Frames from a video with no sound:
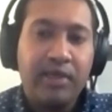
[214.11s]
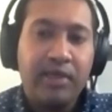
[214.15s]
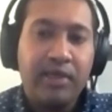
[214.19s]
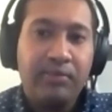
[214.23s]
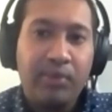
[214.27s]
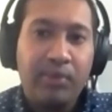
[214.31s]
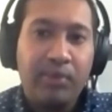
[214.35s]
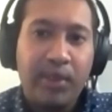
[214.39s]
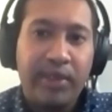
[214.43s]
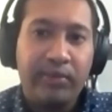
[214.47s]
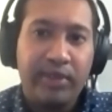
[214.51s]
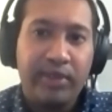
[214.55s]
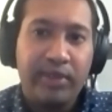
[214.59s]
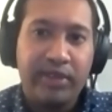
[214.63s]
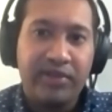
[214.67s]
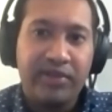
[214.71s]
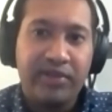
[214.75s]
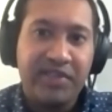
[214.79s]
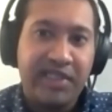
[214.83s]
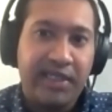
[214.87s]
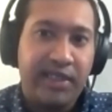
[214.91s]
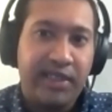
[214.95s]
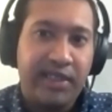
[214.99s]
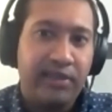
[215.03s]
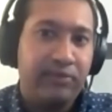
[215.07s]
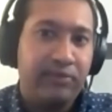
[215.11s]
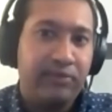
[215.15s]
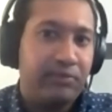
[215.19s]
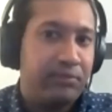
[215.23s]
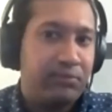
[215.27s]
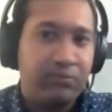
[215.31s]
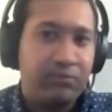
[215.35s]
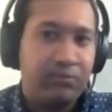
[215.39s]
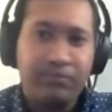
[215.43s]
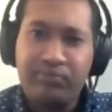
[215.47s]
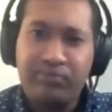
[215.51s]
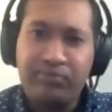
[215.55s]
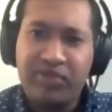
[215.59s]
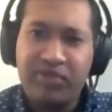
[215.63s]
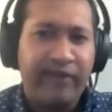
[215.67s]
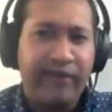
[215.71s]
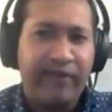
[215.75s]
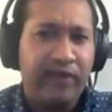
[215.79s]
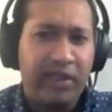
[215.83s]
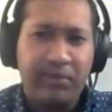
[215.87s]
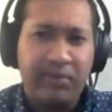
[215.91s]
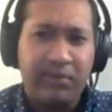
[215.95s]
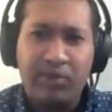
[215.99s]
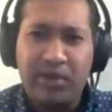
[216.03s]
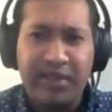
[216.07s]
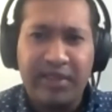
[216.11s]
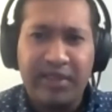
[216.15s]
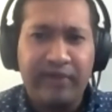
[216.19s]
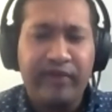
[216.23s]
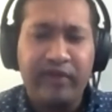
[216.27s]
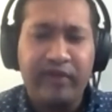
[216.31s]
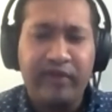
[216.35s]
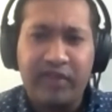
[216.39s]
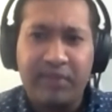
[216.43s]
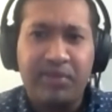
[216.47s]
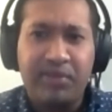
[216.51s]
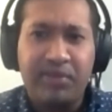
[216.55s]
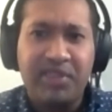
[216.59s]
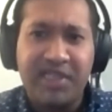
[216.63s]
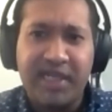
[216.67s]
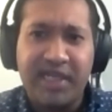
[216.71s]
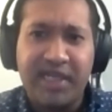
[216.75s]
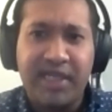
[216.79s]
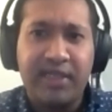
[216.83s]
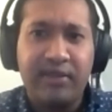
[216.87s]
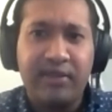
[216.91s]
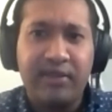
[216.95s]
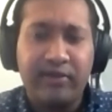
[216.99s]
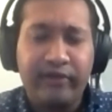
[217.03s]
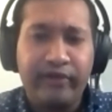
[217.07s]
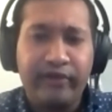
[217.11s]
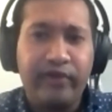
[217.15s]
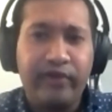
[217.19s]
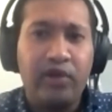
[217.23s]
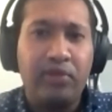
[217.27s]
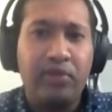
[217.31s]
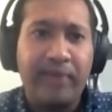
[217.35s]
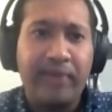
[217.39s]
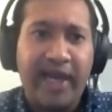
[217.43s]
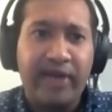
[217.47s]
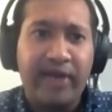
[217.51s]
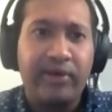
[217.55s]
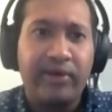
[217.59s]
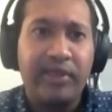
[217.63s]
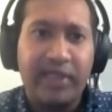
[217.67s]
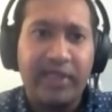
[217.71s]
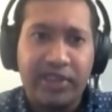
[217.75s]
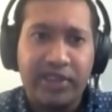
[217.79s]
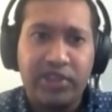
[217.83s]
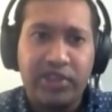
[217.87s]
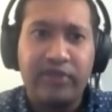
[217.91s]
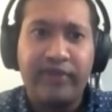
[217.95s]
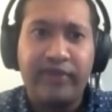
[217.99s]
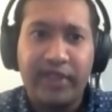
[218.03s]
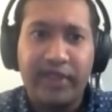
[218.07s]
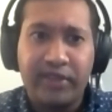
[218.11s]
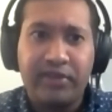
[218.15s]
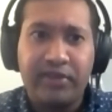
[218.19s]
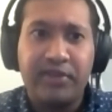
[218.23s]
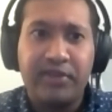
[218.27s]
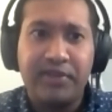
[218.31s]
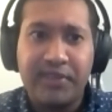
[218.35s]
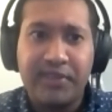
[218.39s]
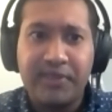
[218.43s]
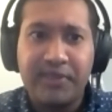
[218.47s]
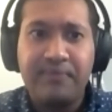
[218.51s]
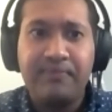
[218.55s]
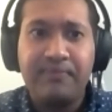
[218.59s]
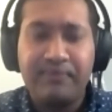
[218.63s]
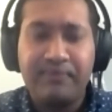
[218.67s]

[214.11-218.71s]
point where you're seeing definitely more than 50% full battery electric vehicles.